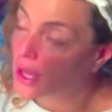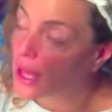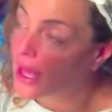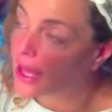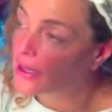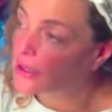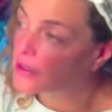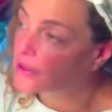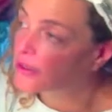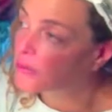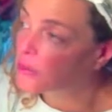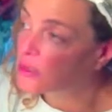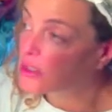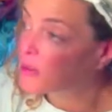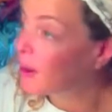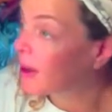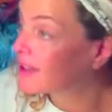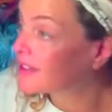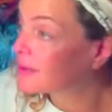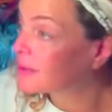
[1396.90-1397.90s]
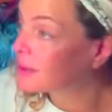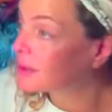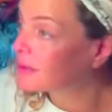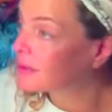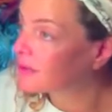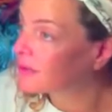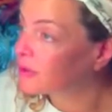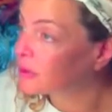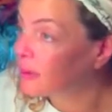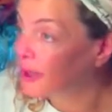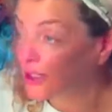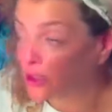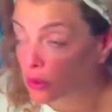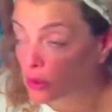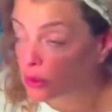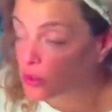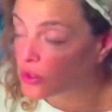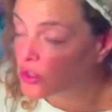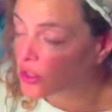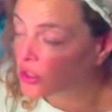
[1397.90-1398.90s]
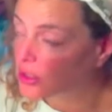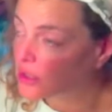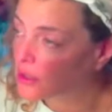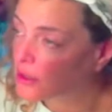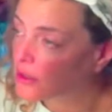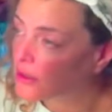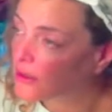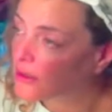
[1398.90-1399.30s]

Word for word: and responsible for my. So like we